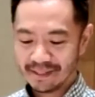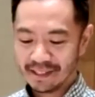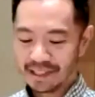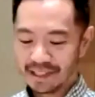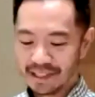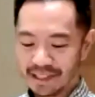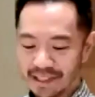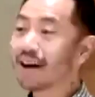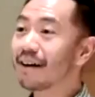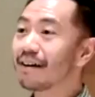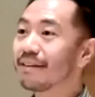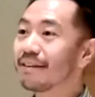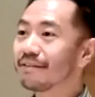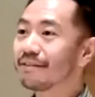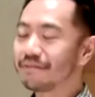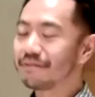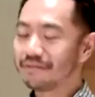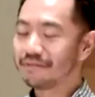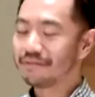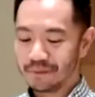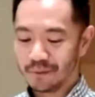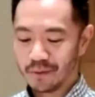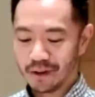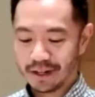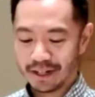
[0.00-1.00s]

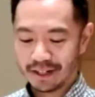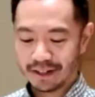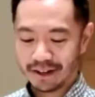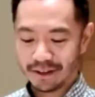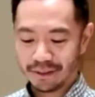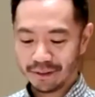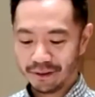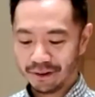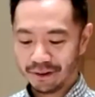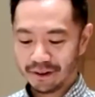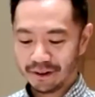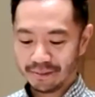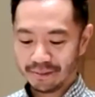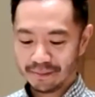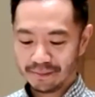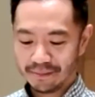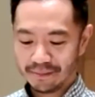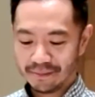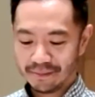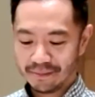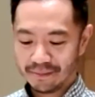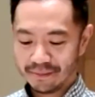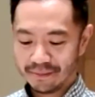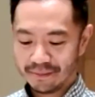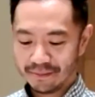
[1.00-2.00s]
Love one another.
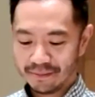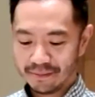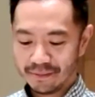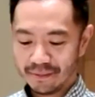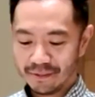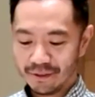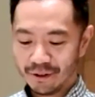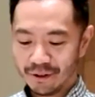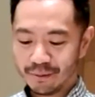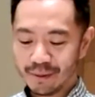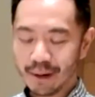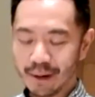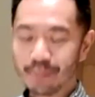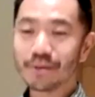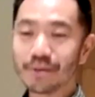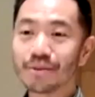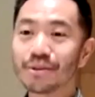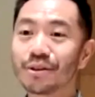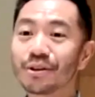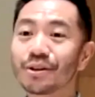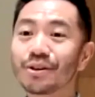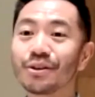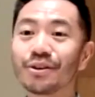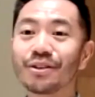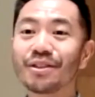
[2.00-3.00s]
Remember
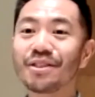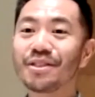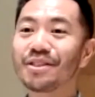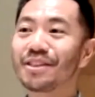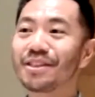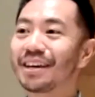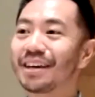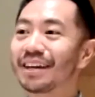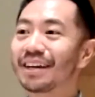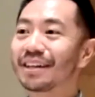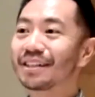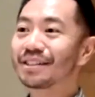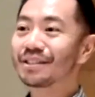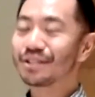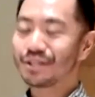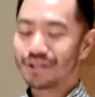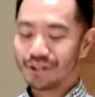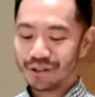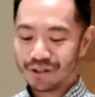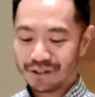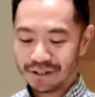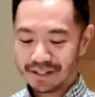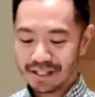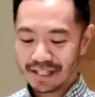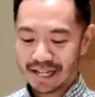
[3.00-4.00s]
the good things,
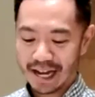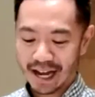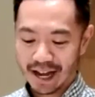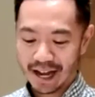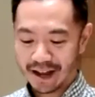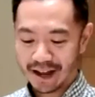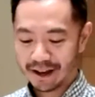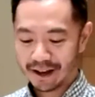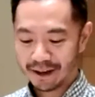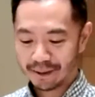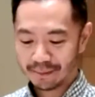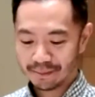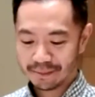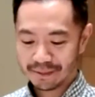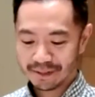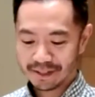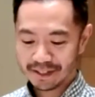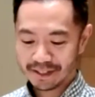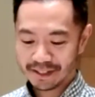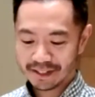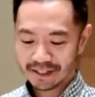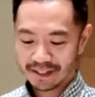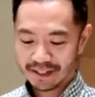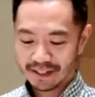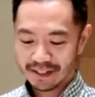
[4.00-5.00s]
the good
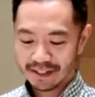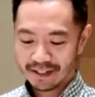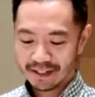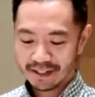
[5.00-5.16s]
times.